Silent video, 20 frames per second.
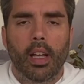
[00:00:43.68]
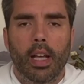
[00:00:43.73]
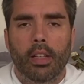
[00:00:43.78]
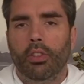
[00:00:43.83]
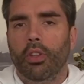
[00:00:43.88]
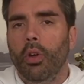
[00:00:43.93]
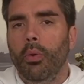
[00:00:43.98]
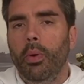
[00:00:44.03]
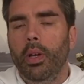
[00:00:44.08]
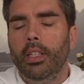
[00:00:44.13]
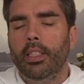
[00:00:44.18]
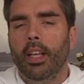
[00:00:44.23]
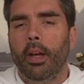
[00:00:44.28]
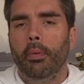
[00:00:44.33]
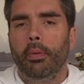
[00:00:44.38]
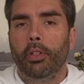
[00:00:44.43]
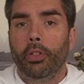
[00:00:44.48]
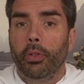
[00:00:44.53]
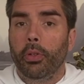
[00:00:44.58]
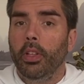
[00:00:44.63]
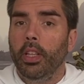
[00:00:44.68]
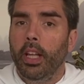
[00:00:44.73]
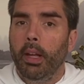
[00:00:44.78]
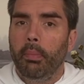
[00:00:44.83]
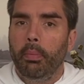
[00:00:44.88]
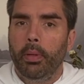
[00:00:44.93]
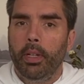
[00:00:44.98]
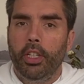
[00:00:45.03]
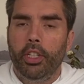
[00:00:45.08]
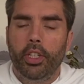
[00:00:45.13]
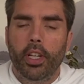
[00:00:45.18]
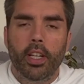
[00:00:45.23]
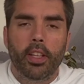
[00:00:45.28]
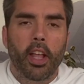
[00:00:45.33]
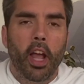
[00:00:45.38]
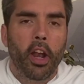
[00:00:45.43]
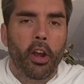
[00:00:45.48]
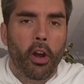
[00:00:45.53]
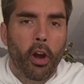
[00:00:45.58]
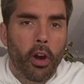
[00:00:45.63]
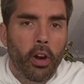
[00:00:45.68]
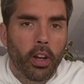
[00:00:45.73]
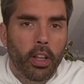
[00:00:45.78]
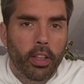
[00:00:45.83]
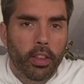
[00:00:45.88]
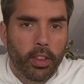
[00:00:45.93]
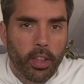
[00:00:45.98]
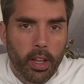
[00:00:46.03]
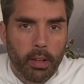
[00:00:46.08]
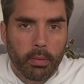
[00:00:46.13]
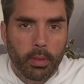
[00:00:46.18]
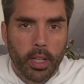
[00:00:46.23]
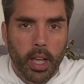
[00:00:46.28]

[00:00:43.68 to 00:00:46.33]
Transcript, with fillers: As always, I would truly appreciate an early thumbs